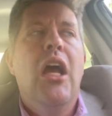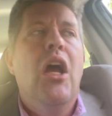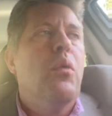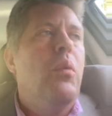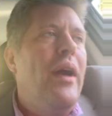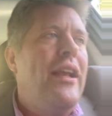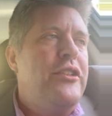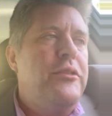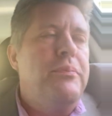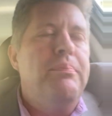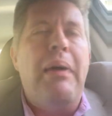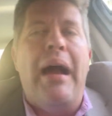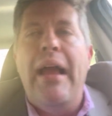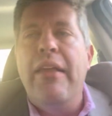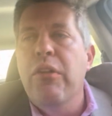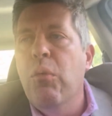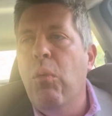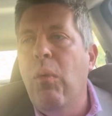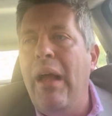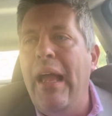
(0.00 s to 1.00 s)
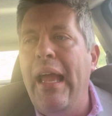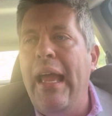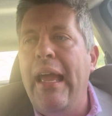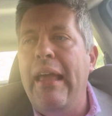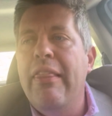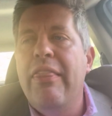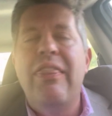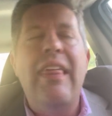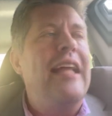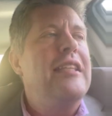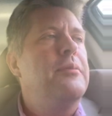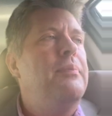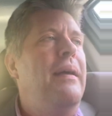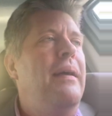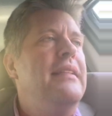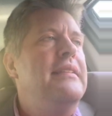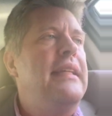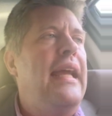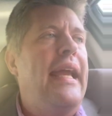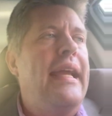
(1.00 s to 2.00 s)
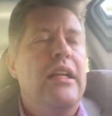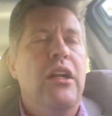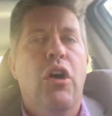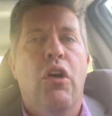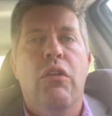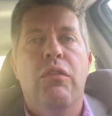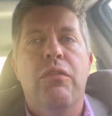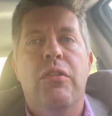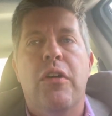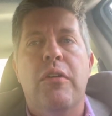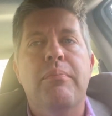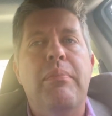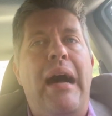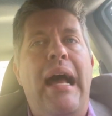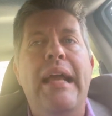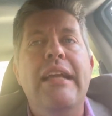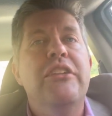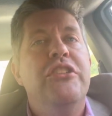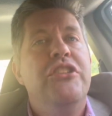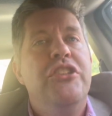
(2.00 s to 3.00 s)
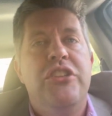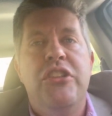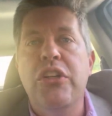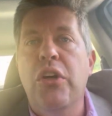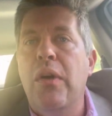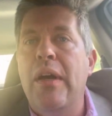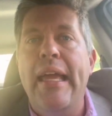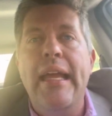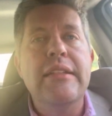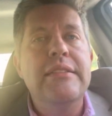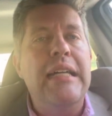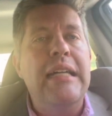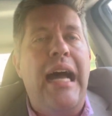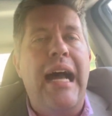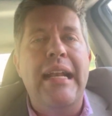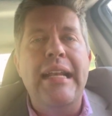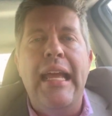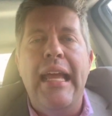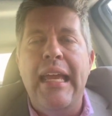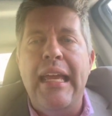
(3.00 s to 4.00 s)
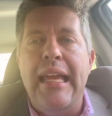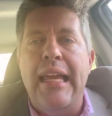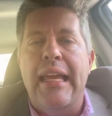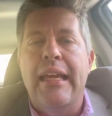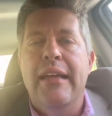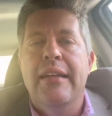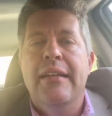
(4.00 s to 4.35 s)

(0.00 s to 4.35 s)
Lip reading: Which, by the way, that's been taken over by Shohei Ohtani.